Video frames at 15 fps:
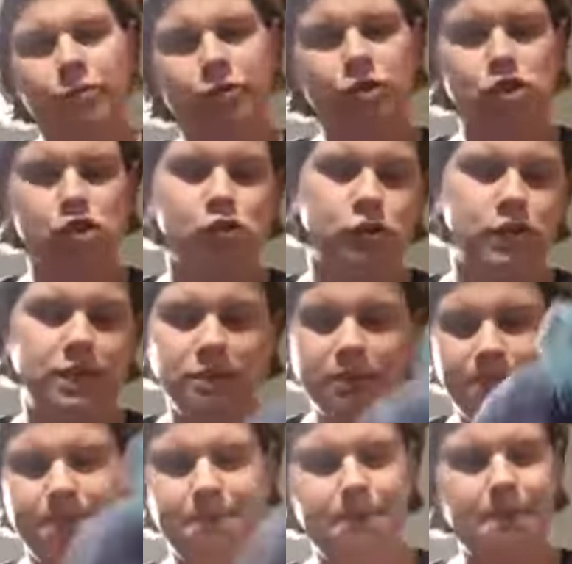the join.
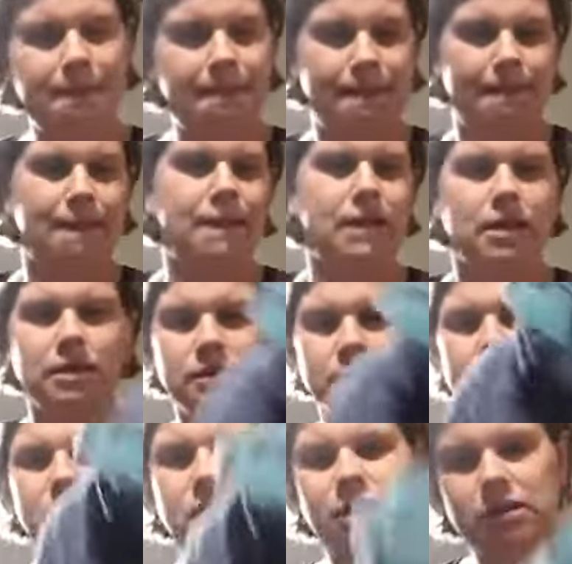
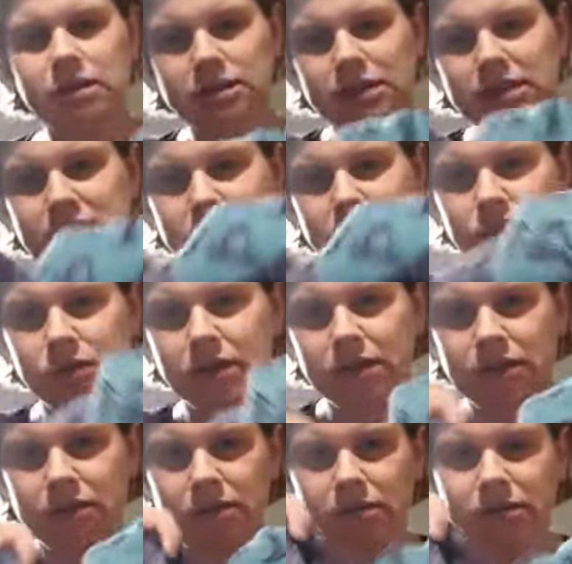So there's the join,
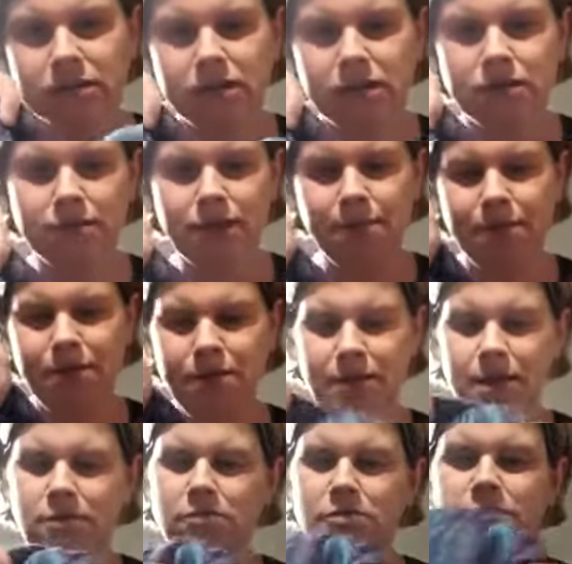and I'm just going to wrap it
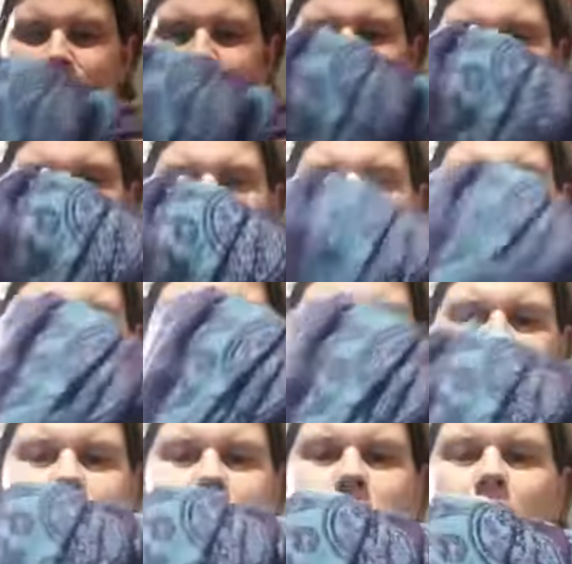round
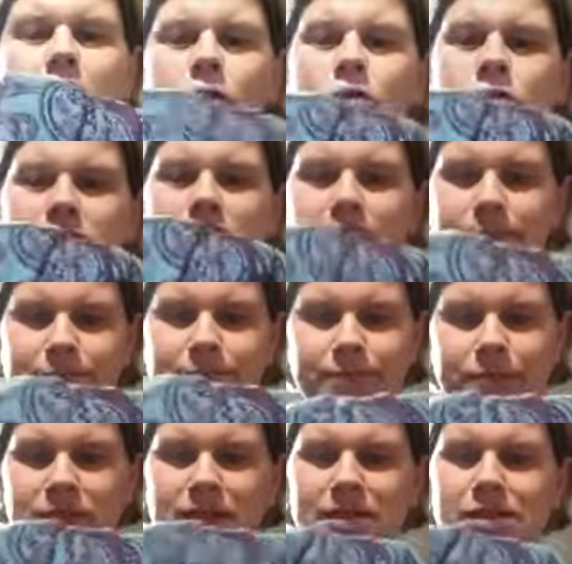just to hold it.
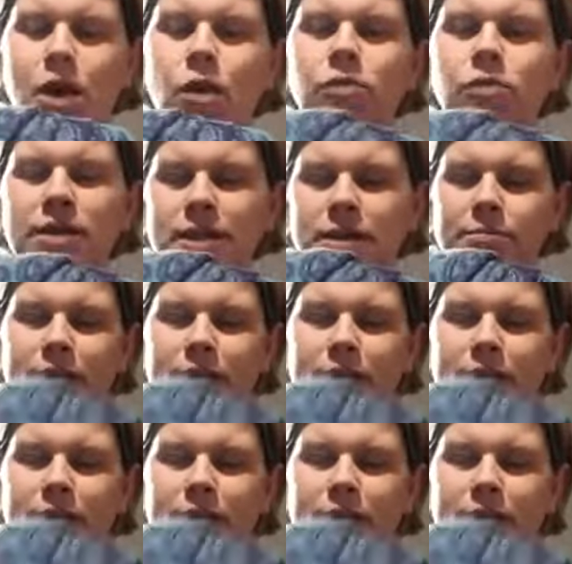So that's holding it in